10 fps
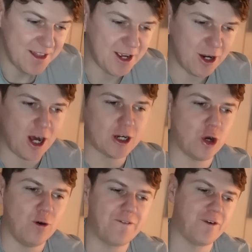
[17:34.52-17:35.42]
They're not
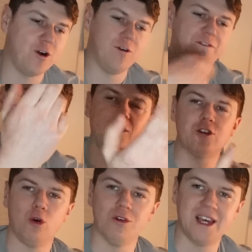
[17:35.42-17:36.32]
going for field
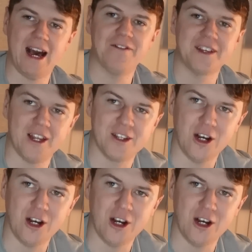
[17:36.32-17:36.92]
goals. They have to get a